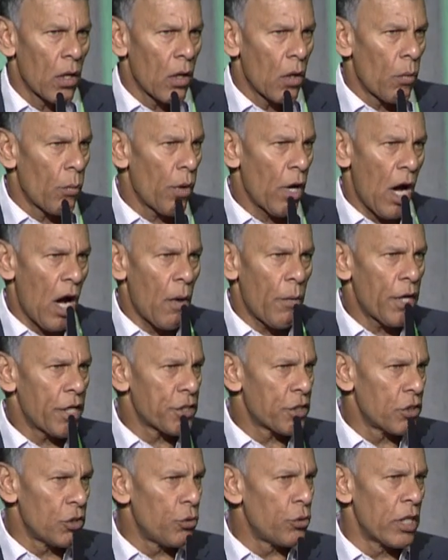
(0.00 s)
We
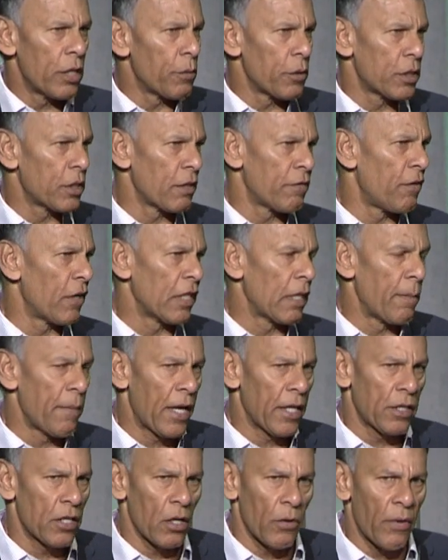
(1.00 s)
always knew it was a
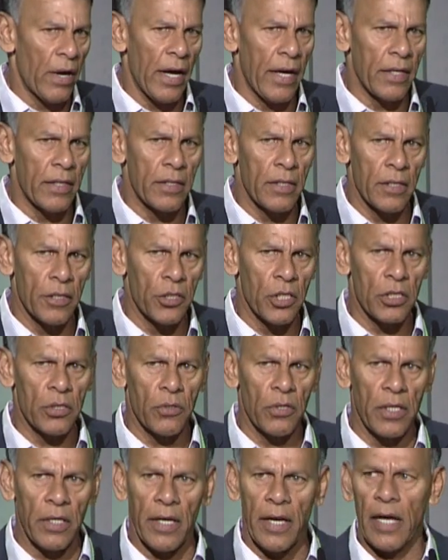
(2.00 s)
fundamental right. You just
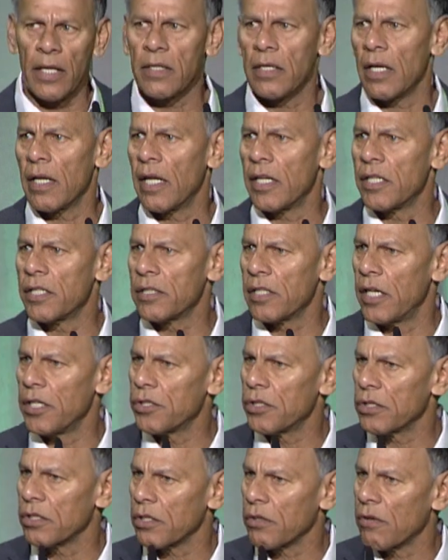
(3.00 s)
couldn't get the
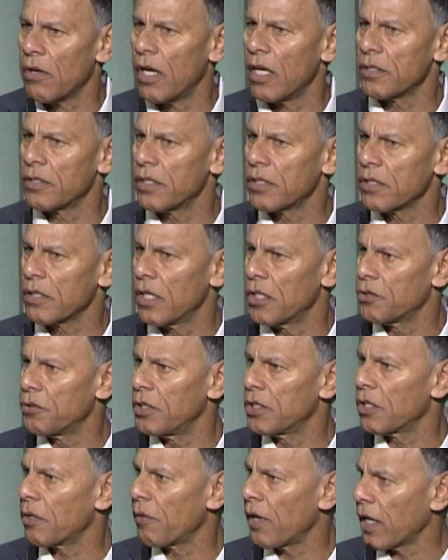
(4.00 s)
legislatures across this country
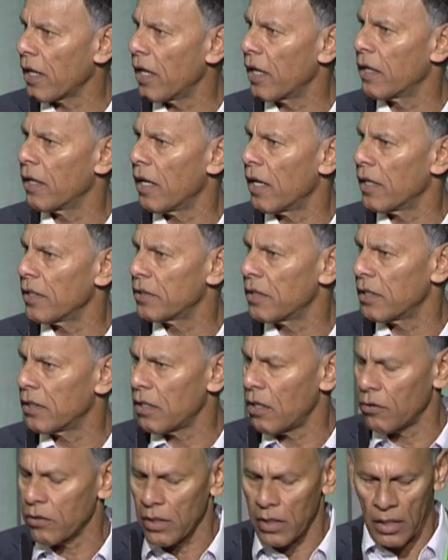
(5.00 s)
to recognize it.
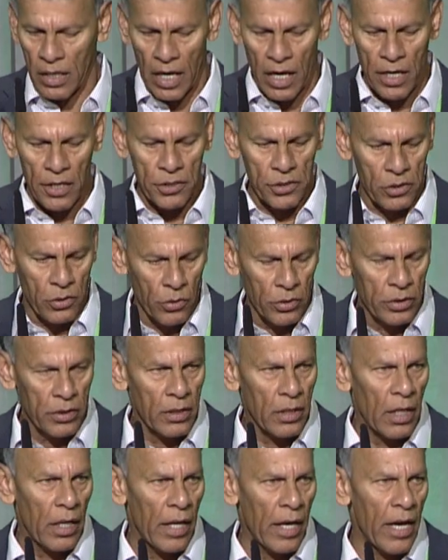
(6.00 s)
Now that the highest court in
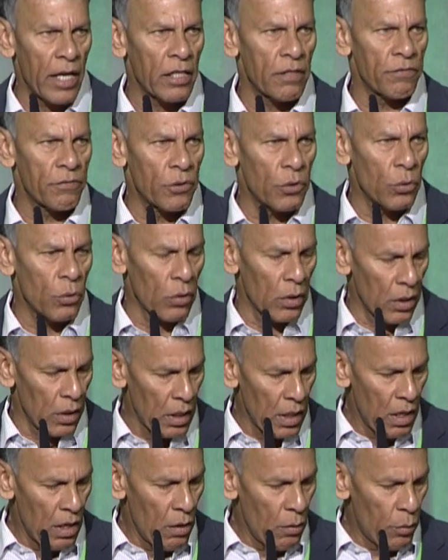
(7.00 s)
the land has ruled,
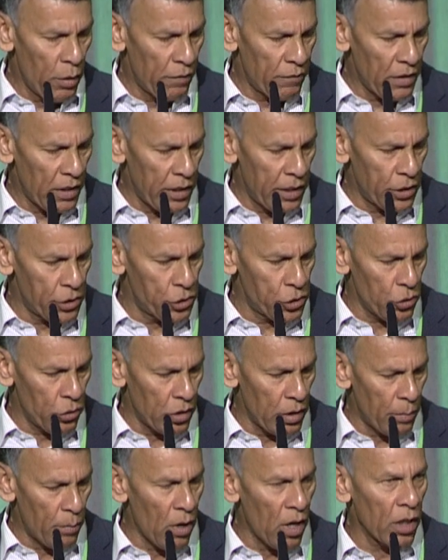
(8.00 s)
we've got to ensure
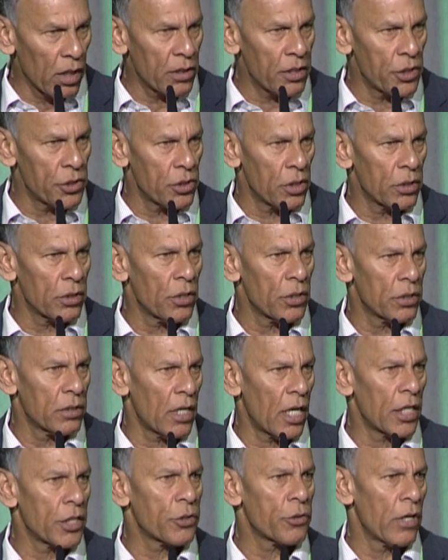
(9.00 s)
the politician does
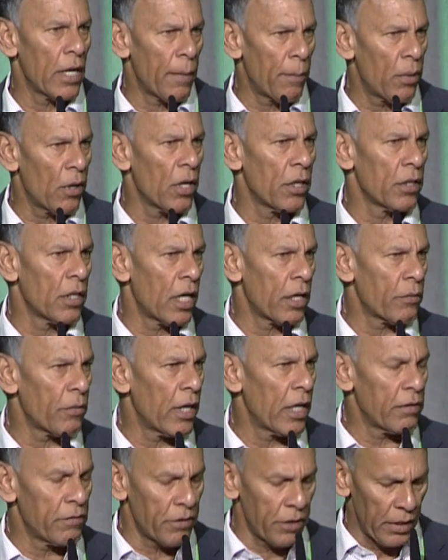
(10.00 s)
not trample on that
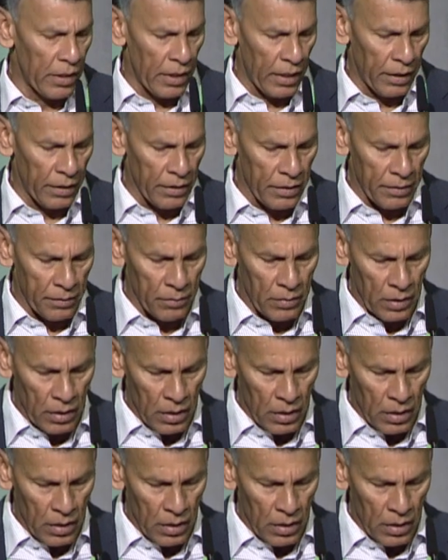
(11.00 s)
right very lightly.